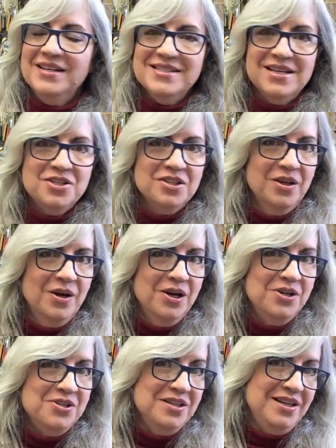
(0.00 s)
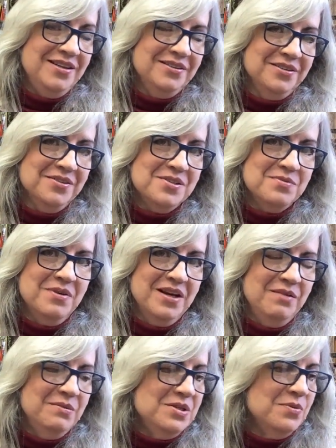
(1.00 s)
such large needles when
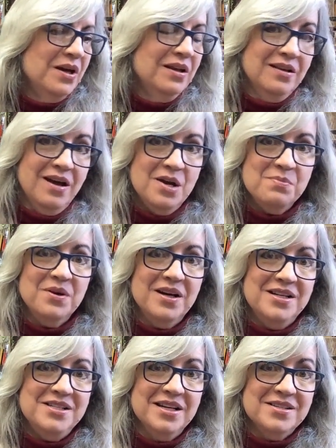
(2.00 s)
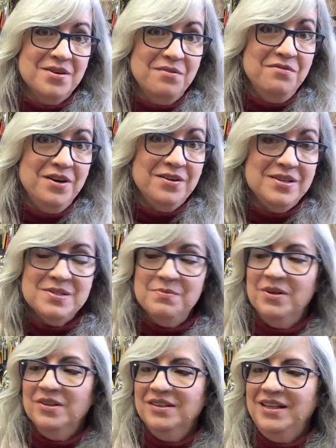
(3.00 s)
I've been doing a lot of projects on very
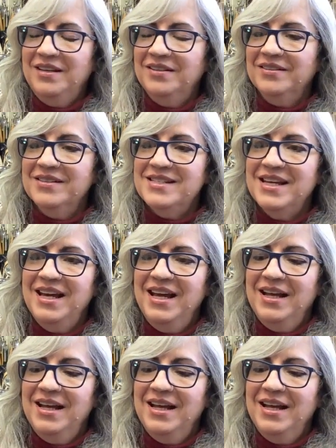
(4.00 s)
small needles.